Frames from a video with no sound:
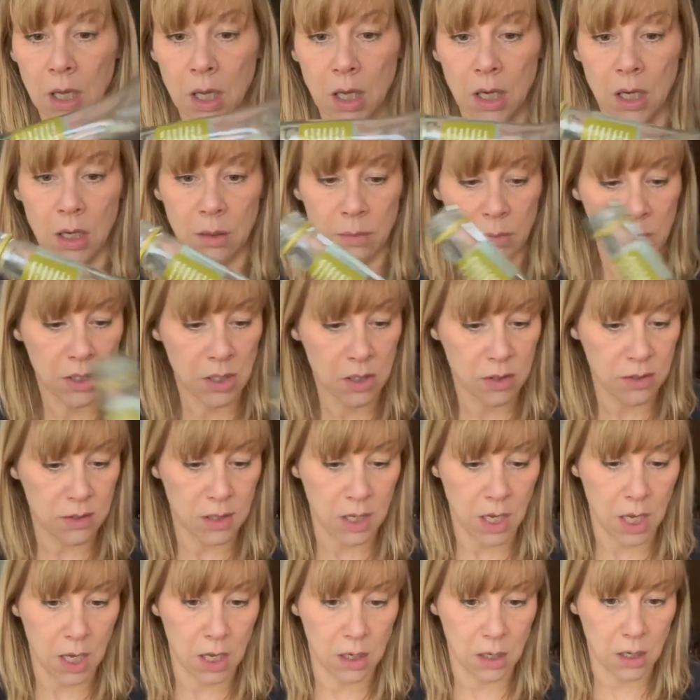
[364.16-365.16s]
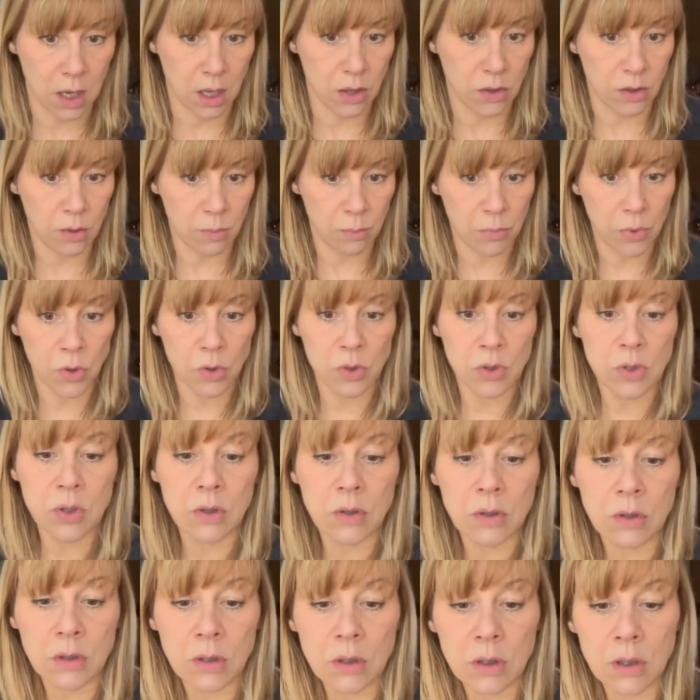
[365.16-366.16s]
Let me just get another
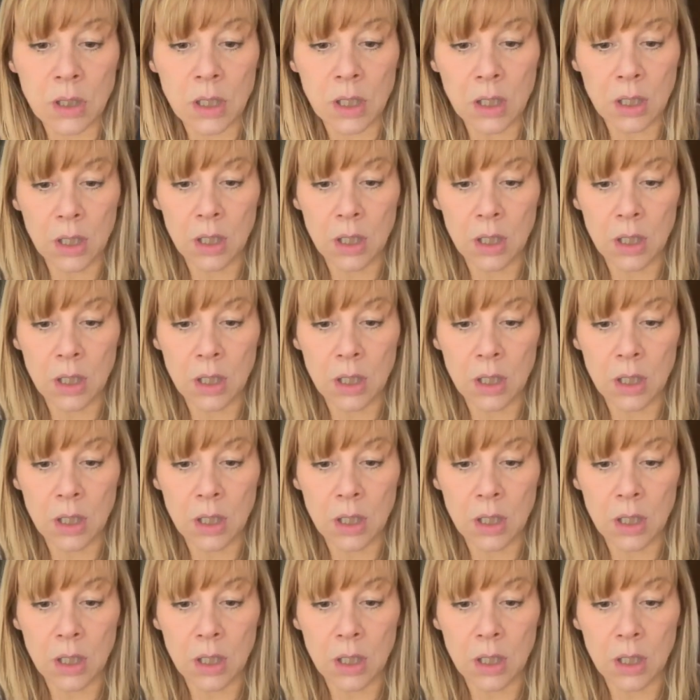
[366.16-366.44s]
bottle.